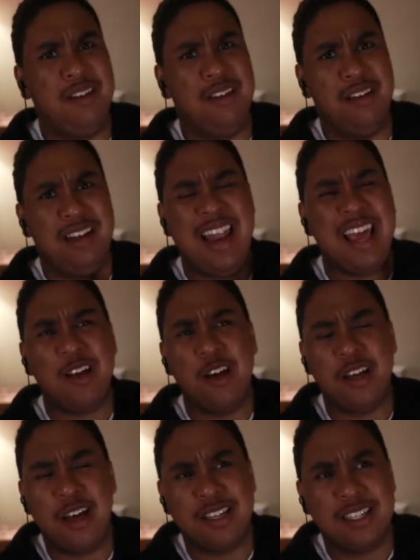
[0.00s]
like
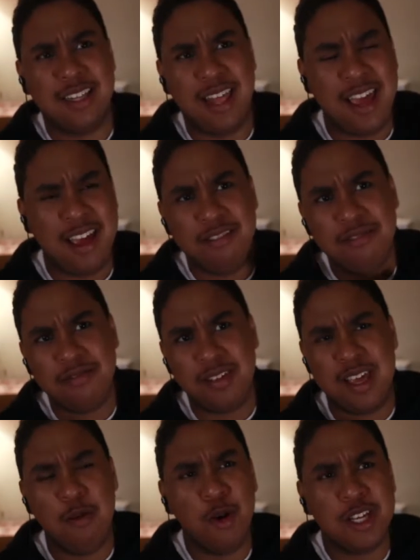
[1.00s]
a slave. He
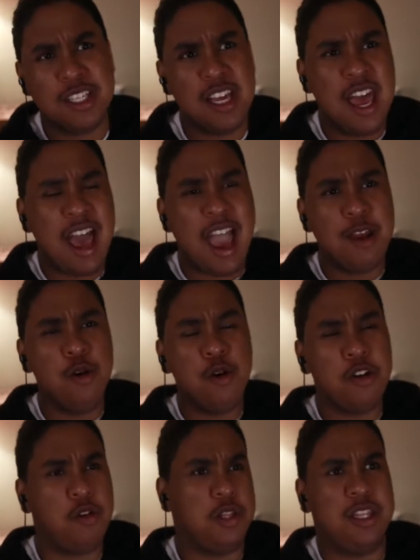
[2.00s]
was, I know
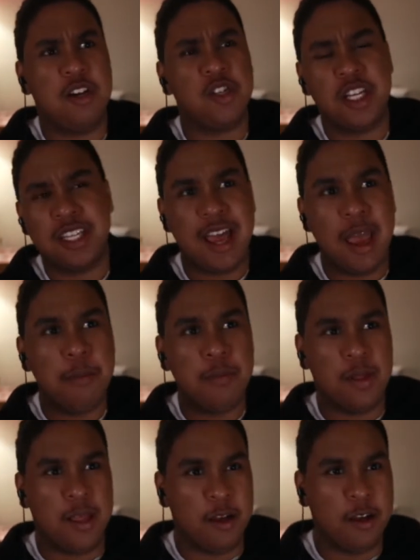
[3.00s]
there's a time
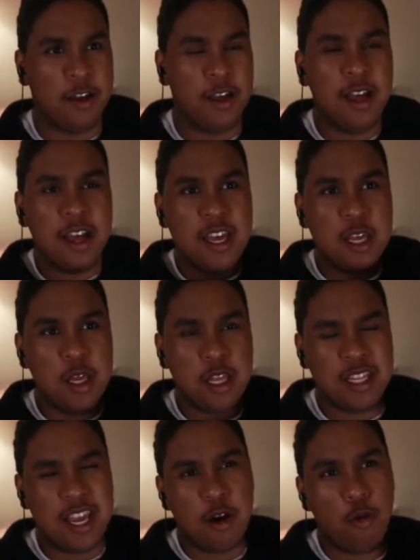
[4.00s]

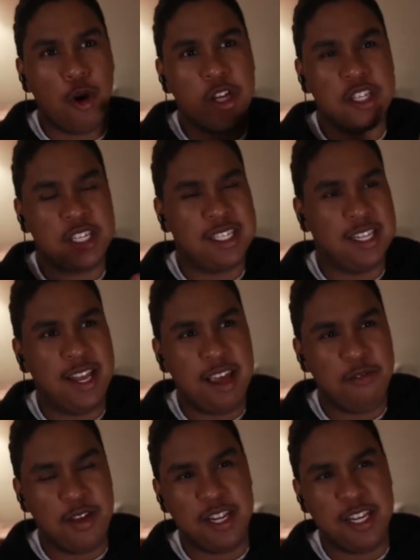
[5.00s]
there was a slave in